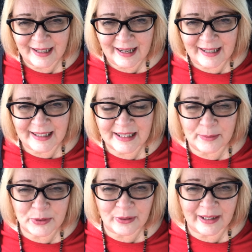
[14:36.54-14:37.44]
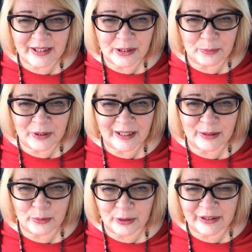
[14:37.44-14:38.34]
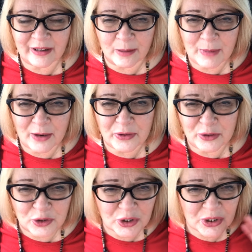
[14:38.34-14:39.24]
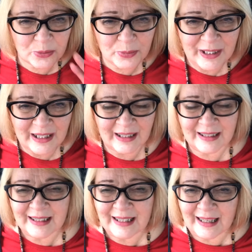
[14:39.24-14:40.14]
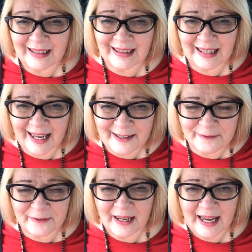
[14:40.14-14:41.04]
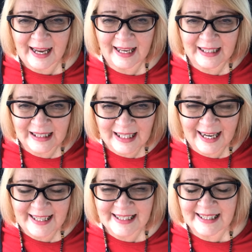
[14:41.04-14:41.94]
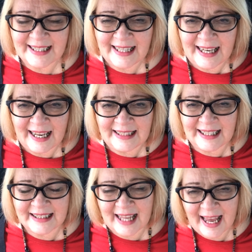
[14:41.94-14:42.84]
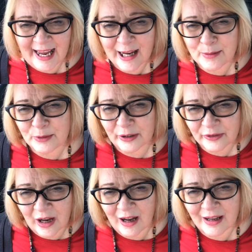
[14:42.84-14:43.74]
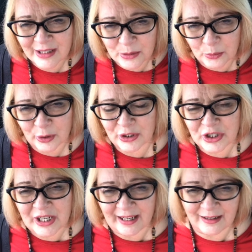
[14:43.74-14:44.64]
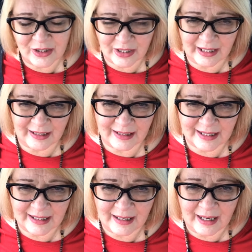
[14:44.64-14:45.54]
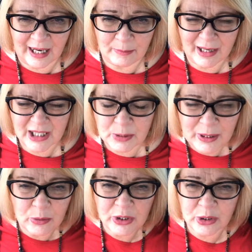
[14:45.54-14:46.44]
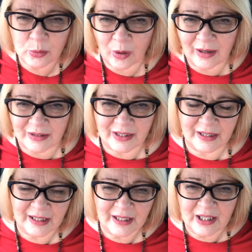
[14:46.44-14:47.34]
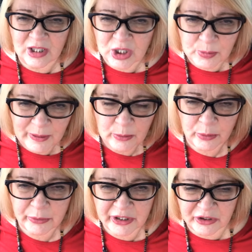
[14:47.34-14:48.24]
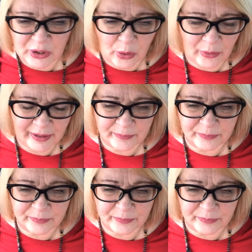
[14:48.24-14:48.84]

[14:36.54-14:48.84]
And it's up to us to put His word in our mouth and speak life and light and let the hammer of God's word change things. Man, speak what you want. Speak where you're going.